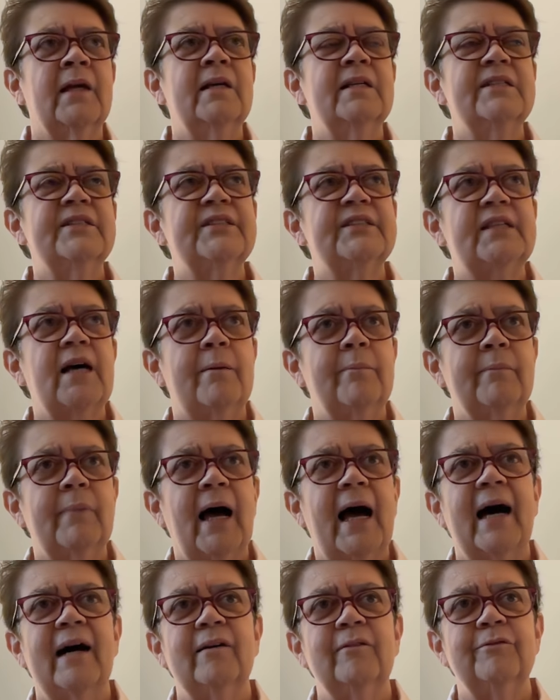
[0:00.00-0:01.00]
Some
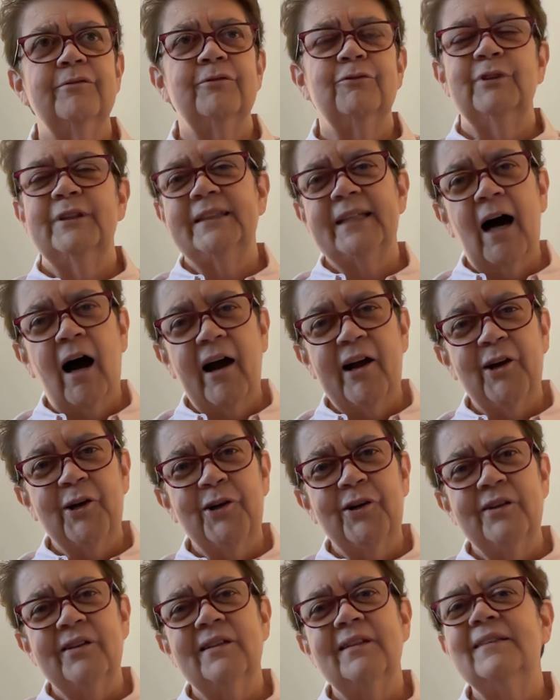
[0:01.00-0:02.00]
have
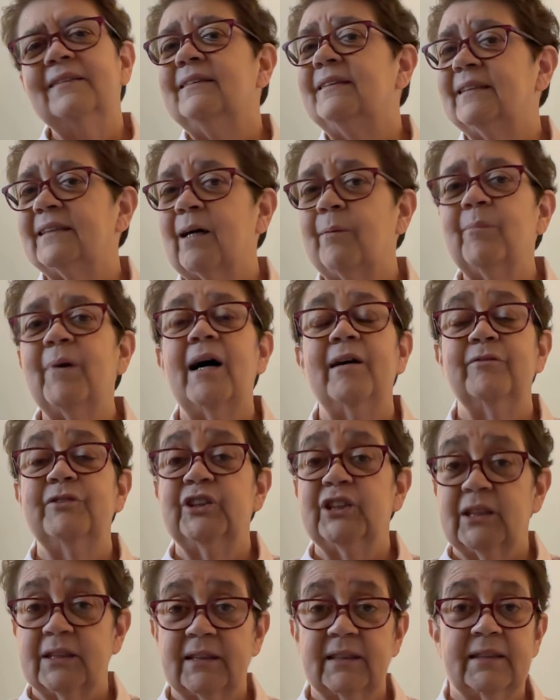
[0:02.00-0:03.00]
retired and some have
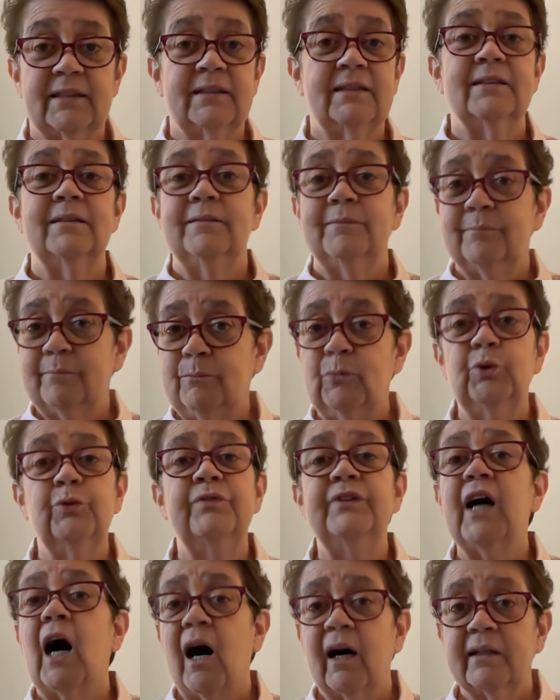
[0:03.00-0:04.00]
just
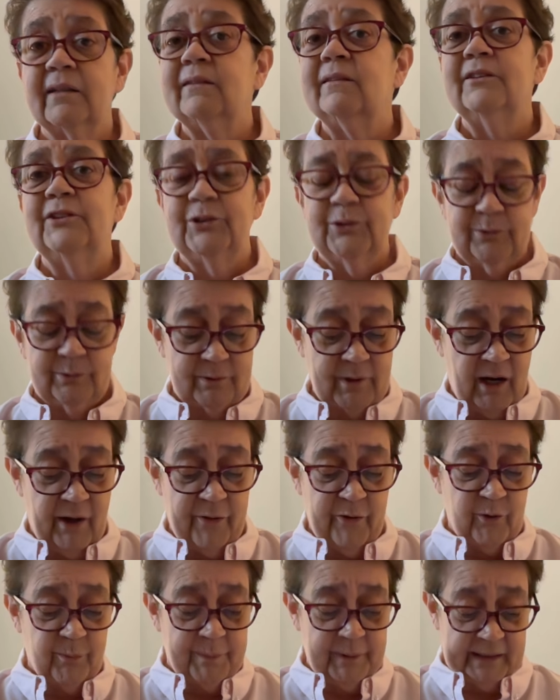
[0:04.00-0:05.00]
moved on to
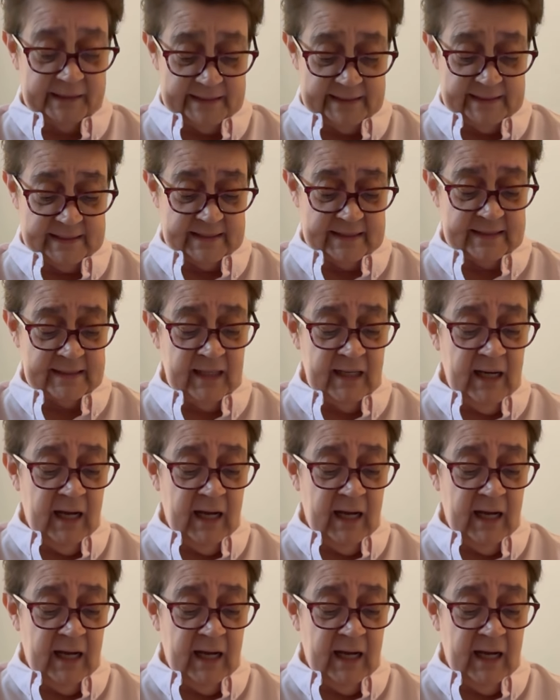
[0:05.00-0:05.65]
other places.